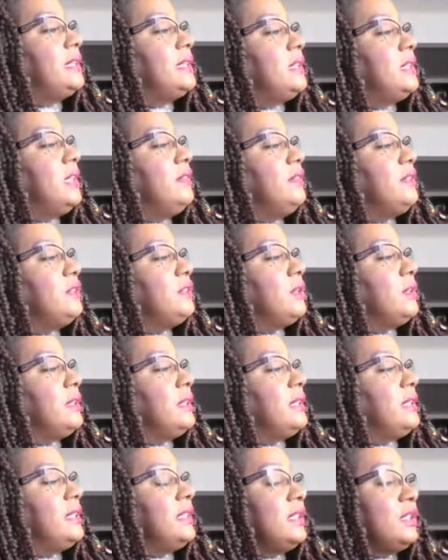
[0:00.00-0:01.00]
Instead of
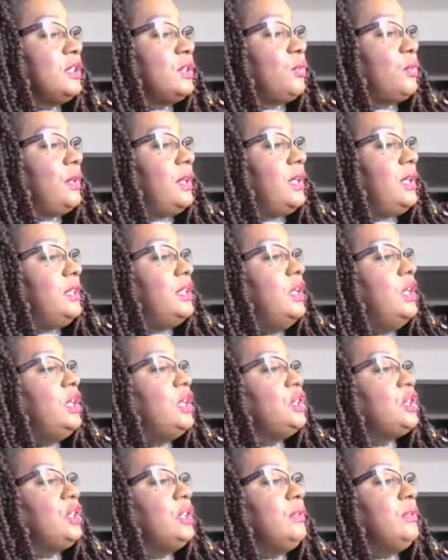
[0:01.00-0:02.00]
starting sixth grade,
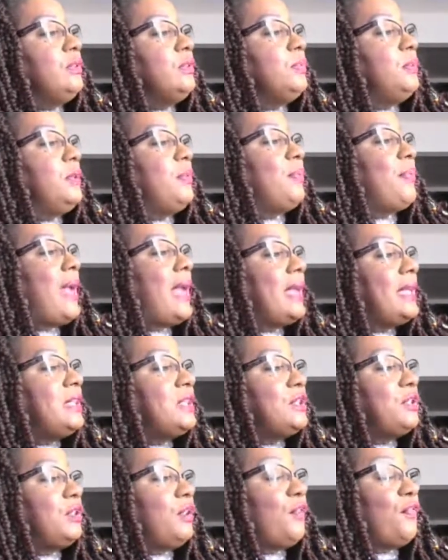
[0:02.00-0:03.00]
she was put back
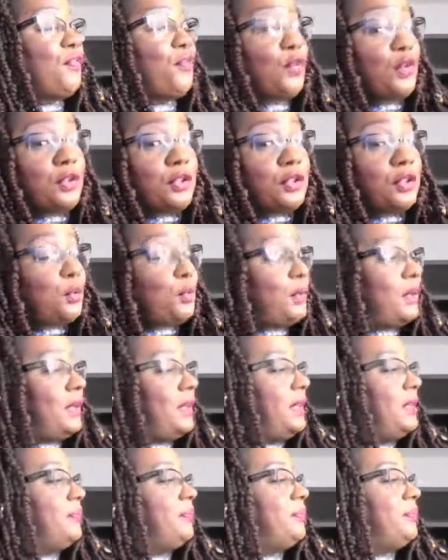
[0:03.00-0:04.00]
into the fourth
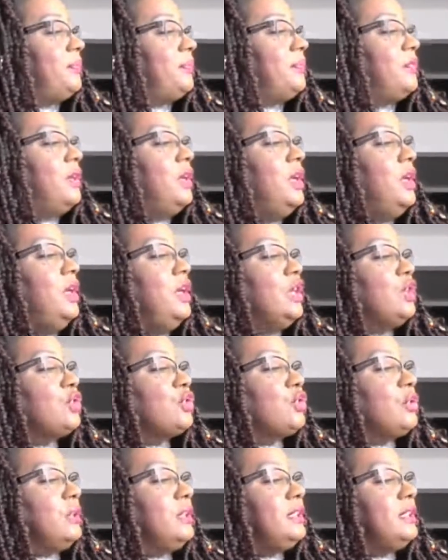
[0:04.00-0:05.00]
grade.
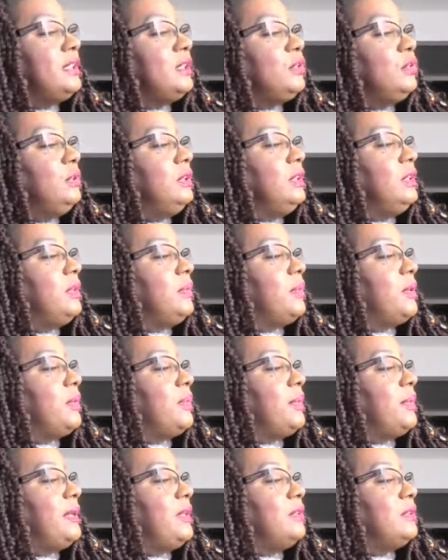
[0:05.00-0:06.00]
Shirley's schooling in
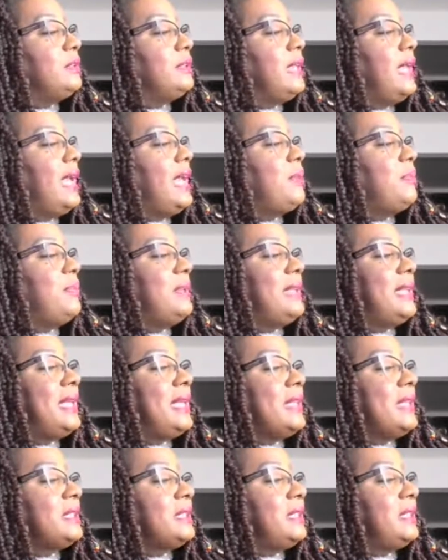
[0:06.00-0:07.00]
Barbados had been
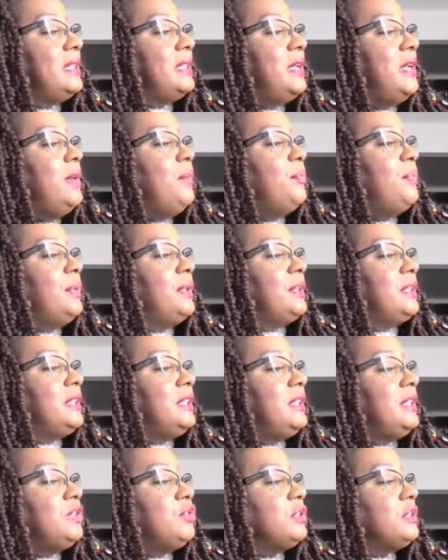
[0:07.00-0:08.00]
excellent, but the
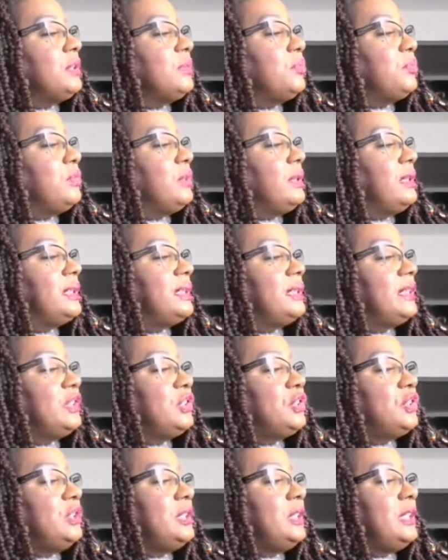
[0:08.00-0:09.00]
teachers in Brooklyn
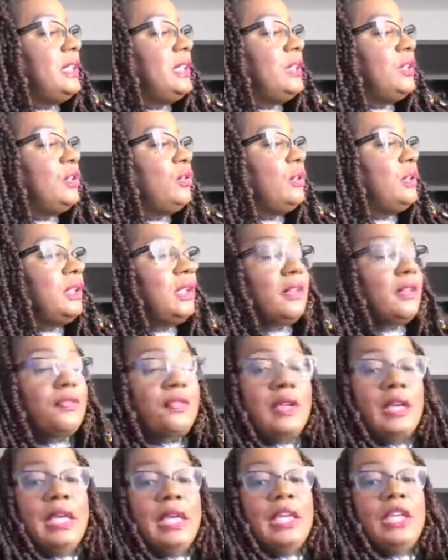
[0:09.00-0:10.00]
said she didn't know
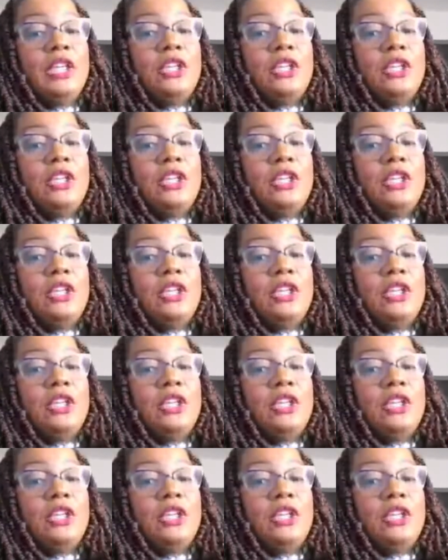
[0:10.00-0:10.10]
enough